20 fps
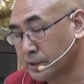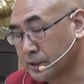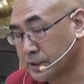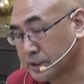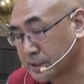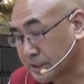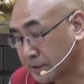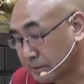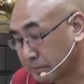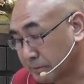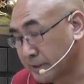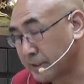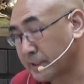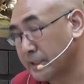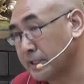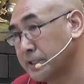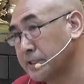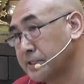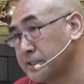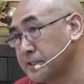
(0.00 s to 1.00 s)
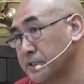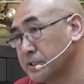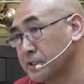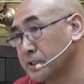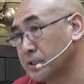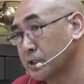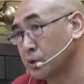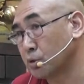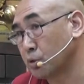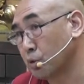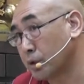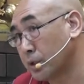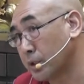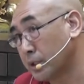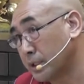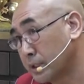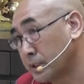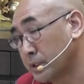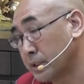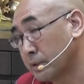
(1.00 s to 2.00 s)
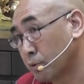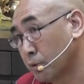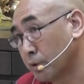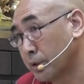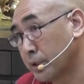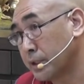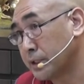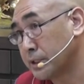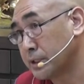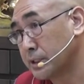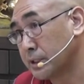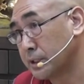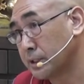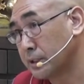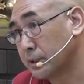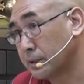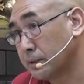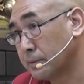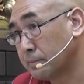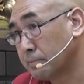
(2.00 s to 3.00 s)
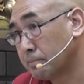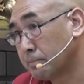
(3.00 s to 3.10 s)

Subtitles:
receiving initiation is quite easy.